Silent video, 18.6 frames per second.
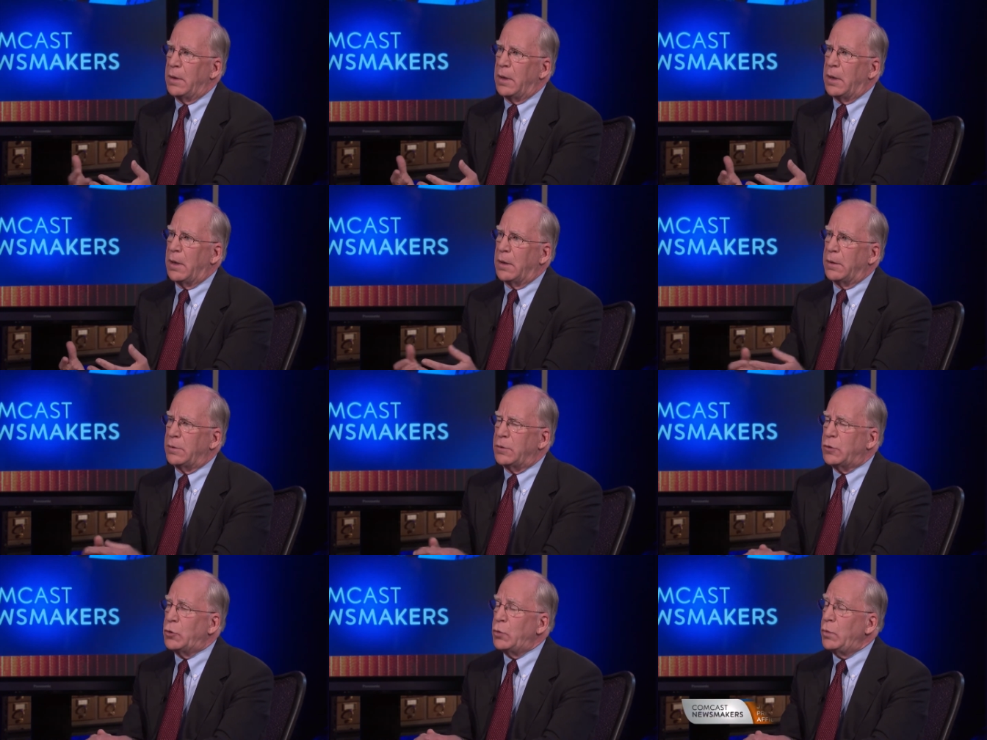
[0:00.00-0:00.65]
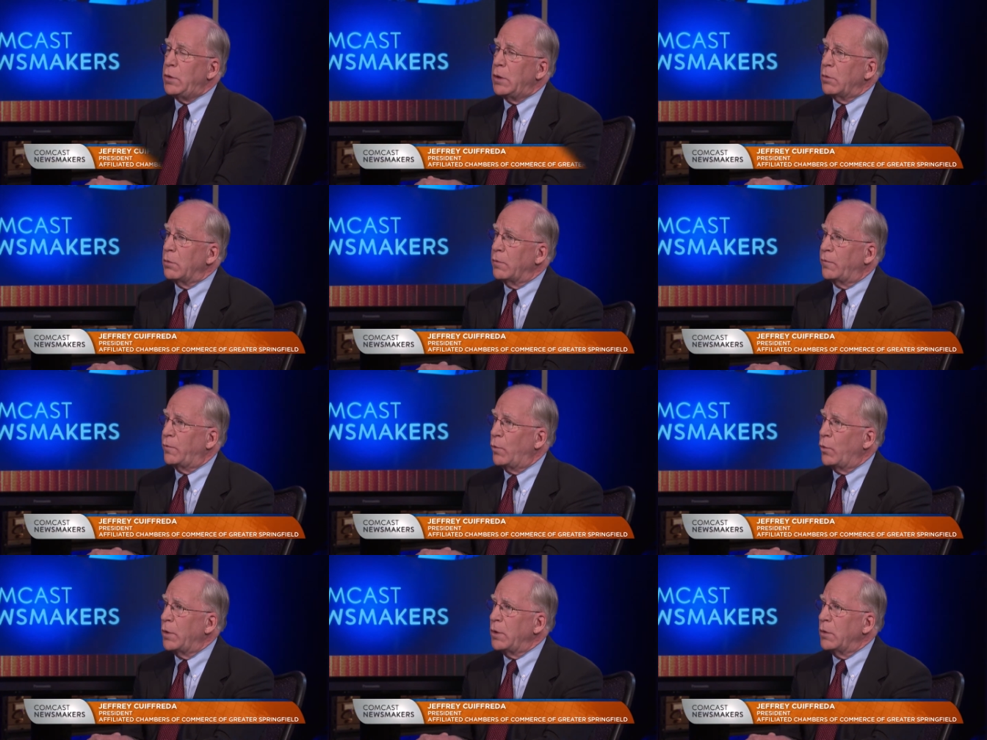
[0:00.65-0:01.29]
2-year and
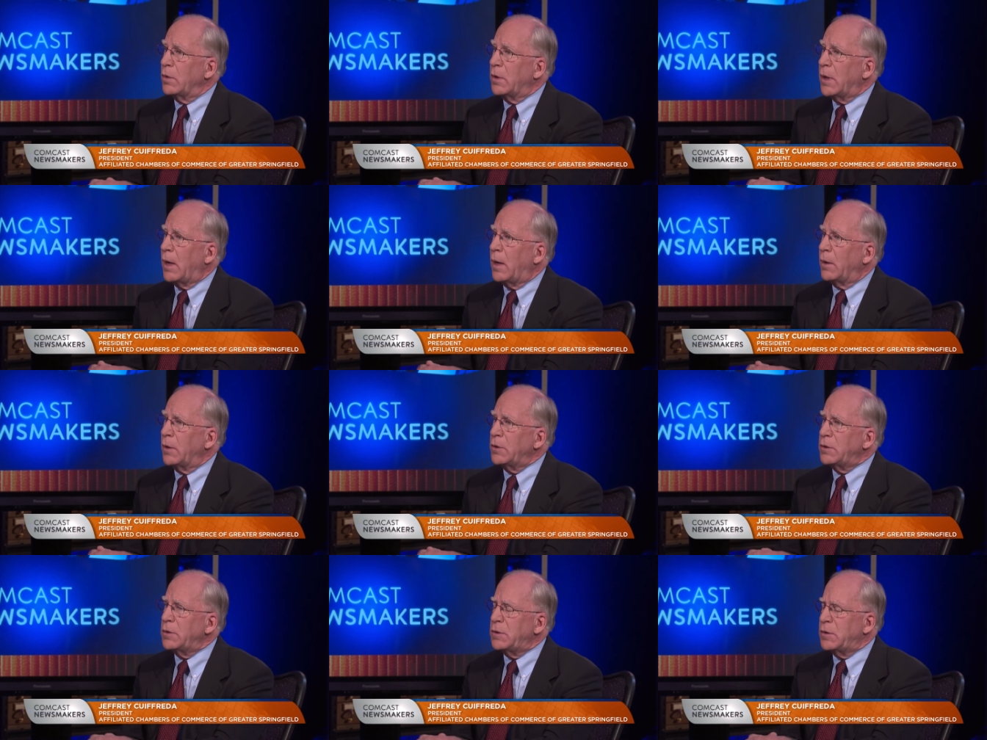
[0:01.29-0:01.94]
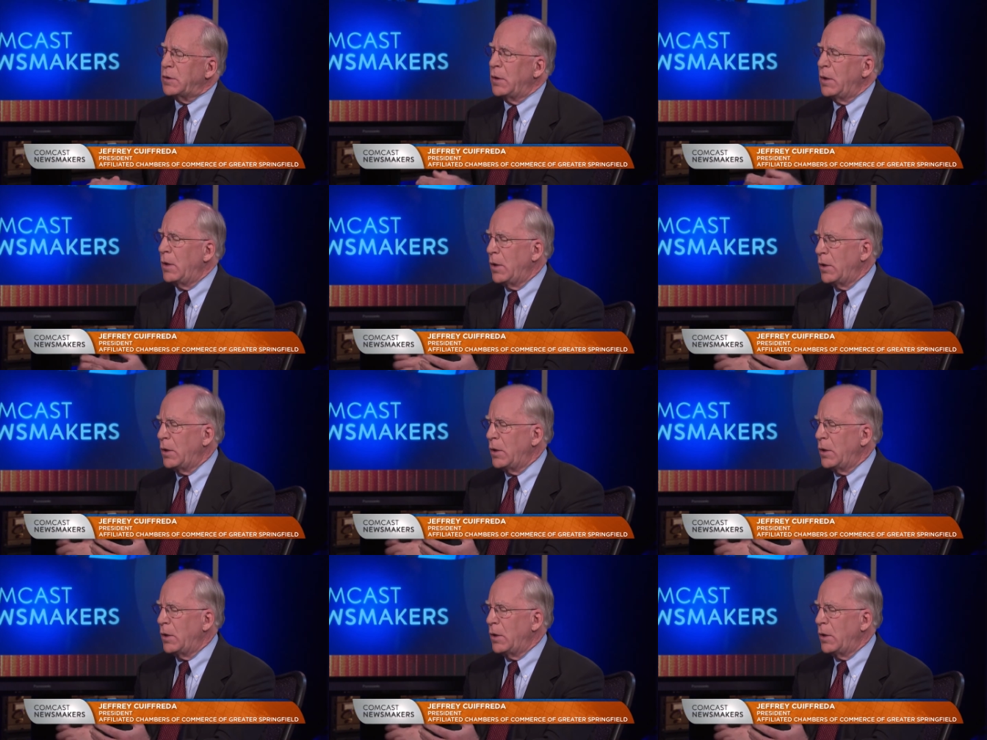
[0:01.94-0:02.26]
4-year colleges.